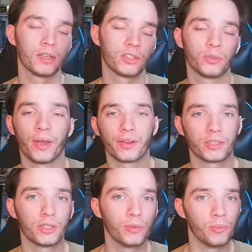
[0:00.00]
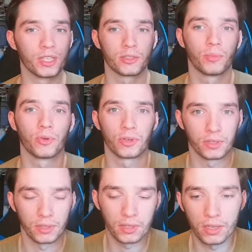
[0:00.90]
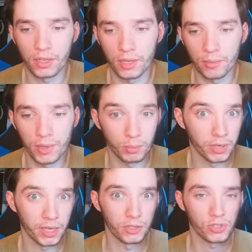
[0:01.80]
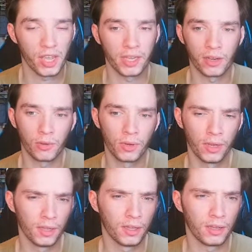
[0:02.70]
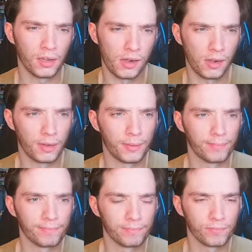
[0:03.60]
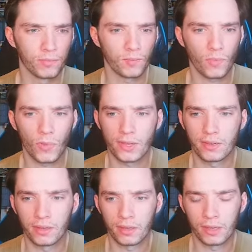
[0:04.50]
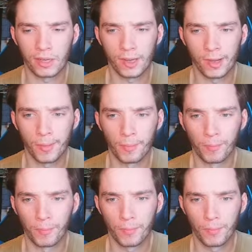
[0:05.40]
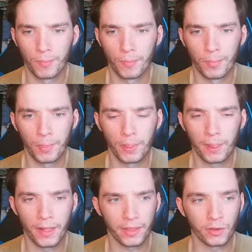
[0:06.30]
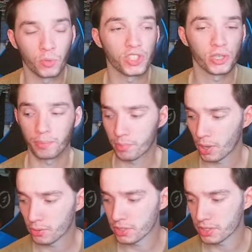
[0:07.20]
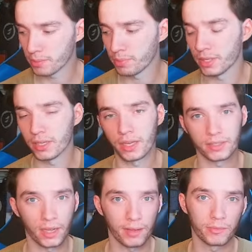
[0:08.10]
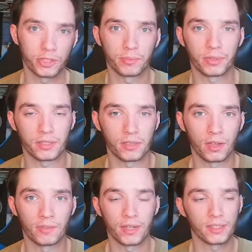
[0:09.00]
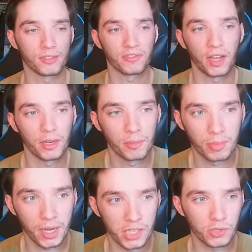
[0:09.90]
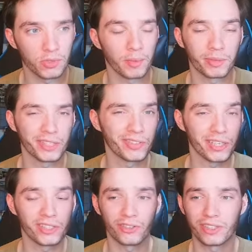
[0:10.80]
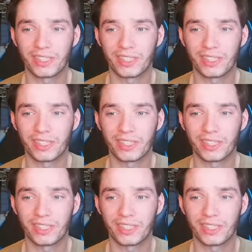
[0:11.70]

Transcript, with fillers: to Era two Mistborn, um, by Brando Sando. Um, um, Yeah, there was supposed to be a time jump in A Song of Ice and Fire, but I do not believe that is going